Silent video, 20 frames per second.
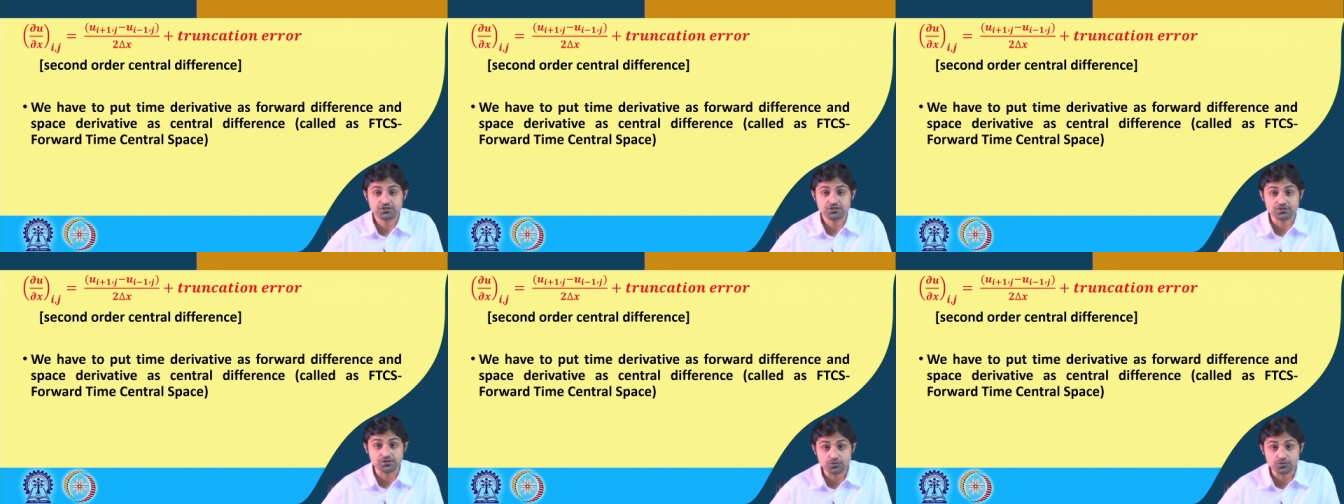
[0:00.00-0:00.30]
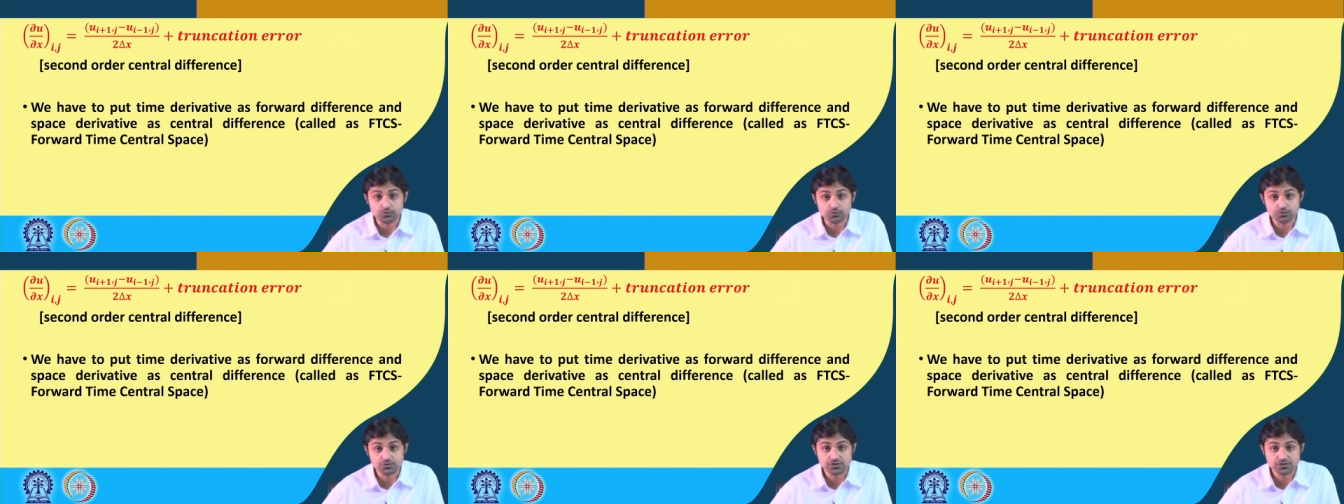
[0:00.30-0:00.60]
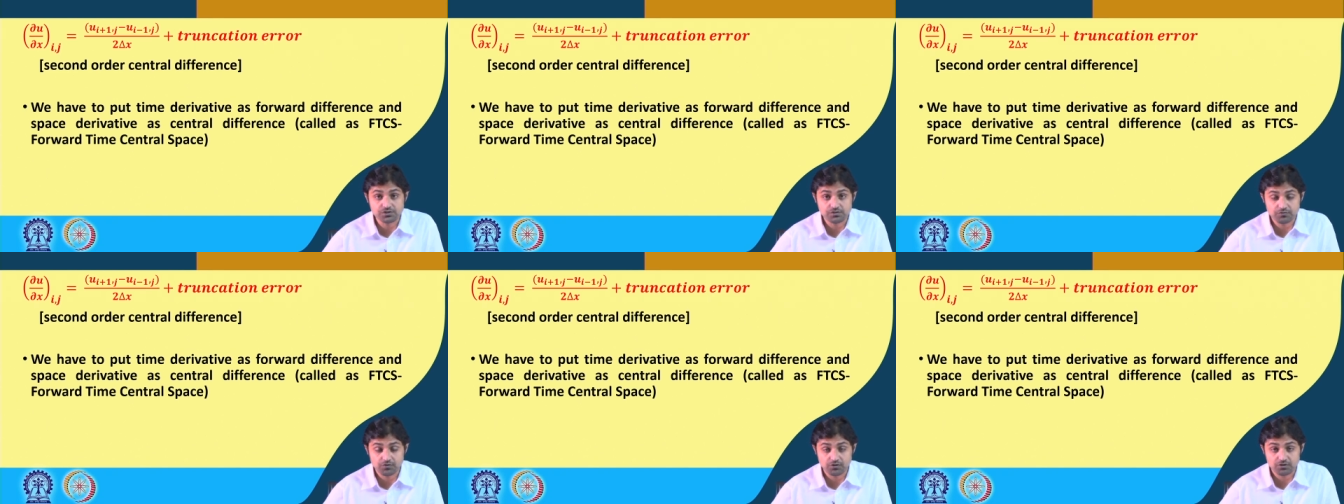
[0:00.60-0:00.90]
is
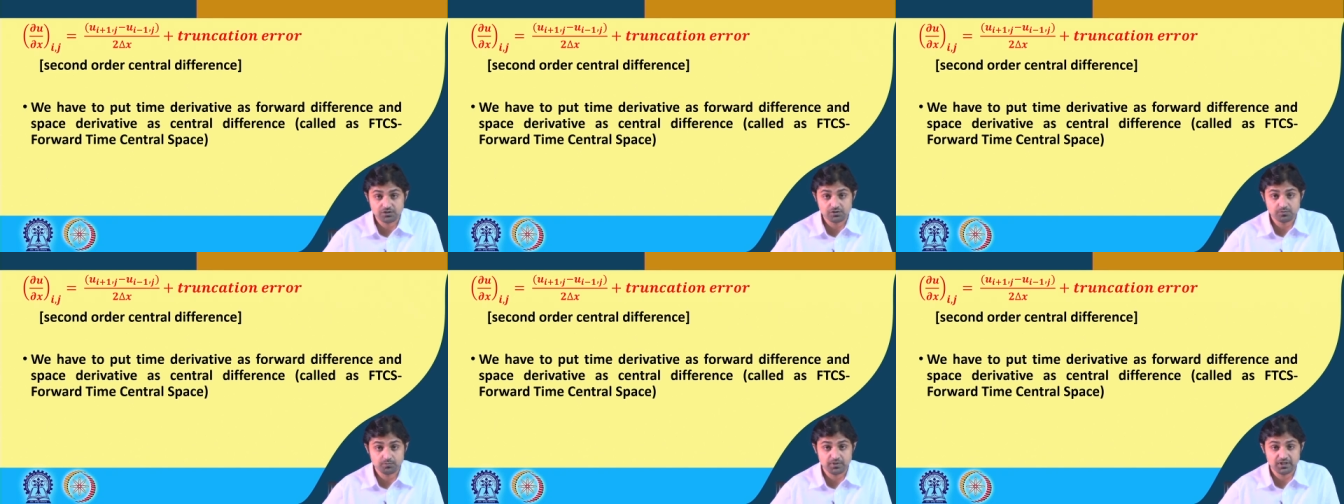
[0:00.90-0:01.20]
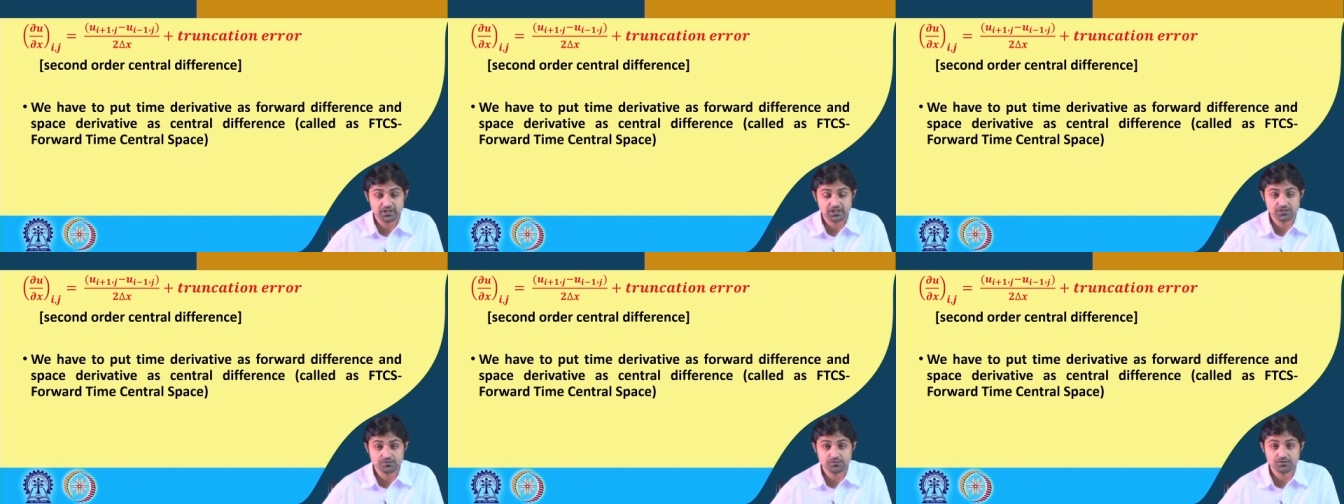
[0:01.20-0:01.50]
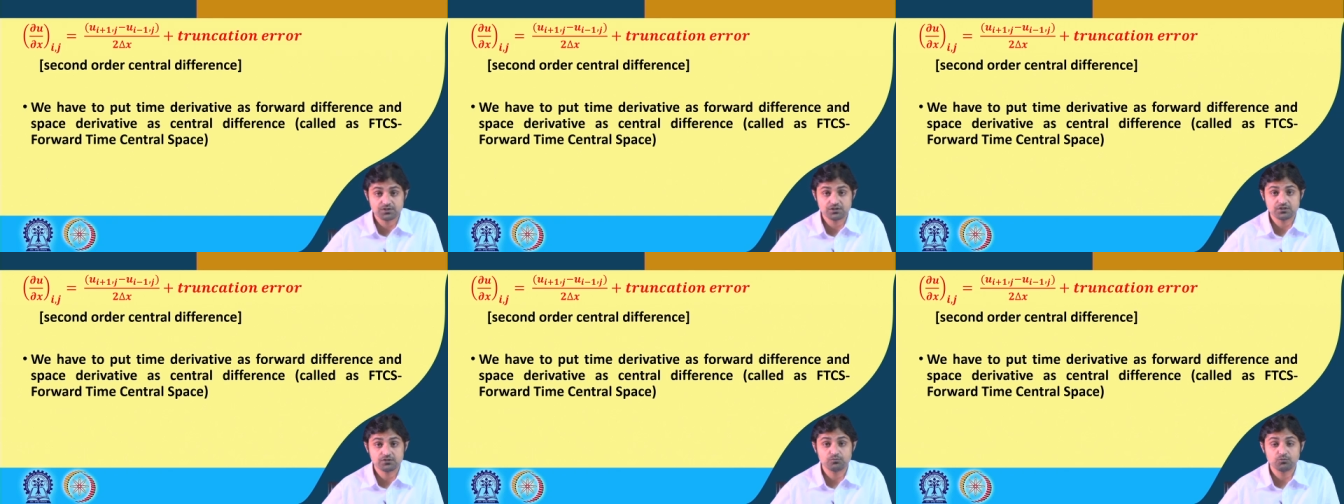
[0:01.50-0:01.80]
used for space
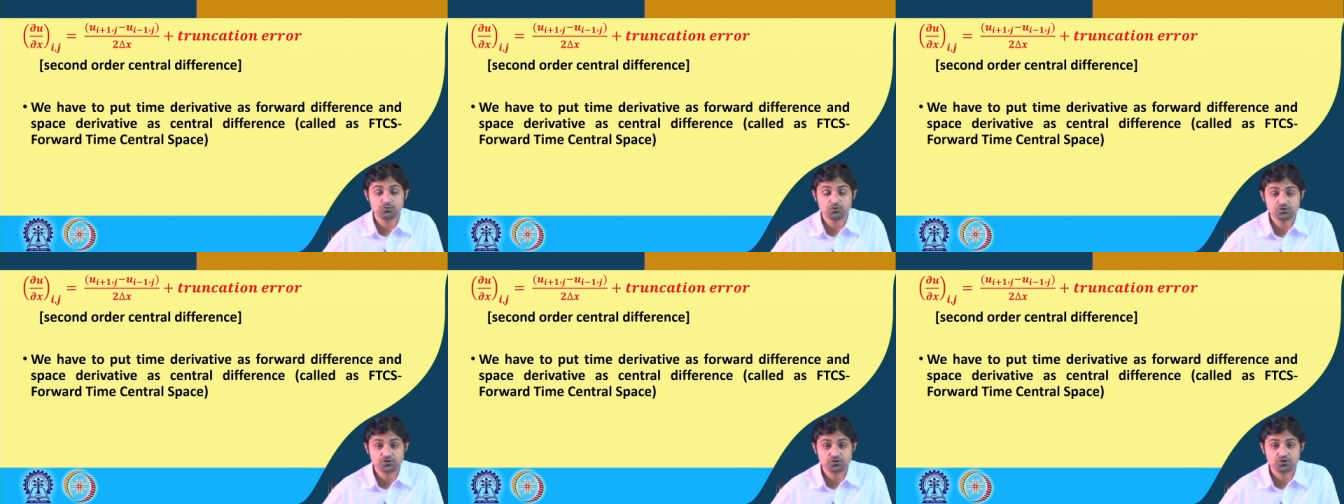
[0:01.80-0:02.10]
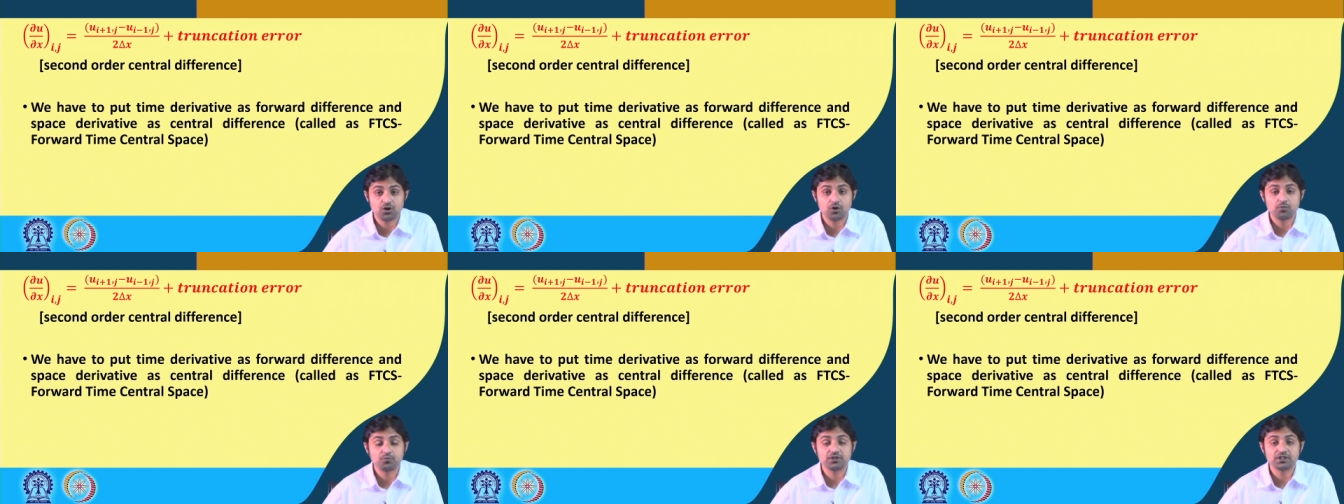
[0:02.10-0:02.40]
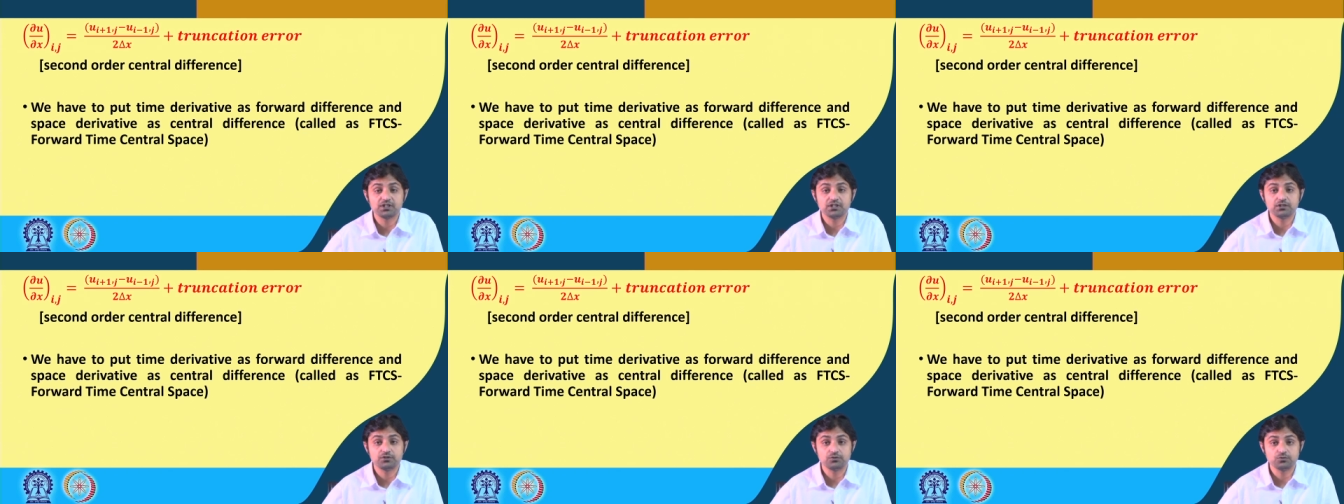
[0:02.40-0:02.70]
which is most
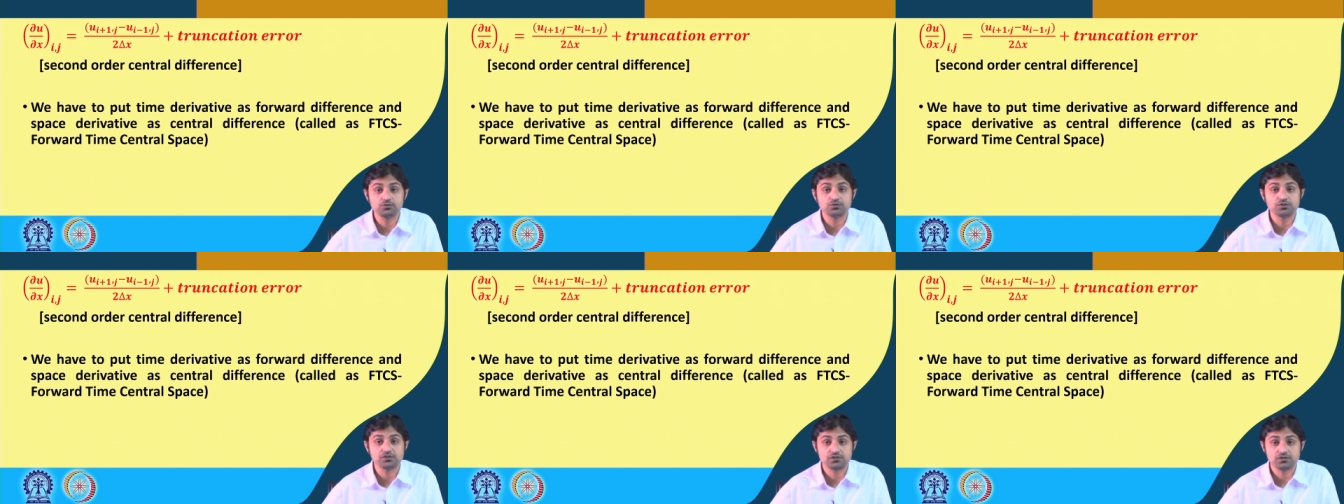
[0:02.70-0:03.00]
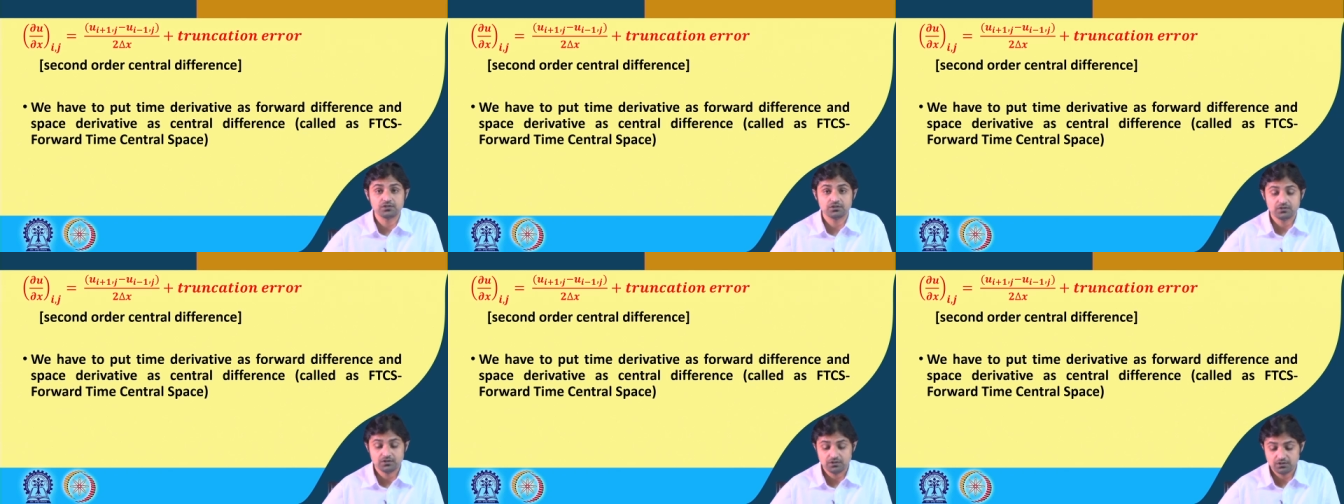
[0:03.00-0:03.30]
commonly used.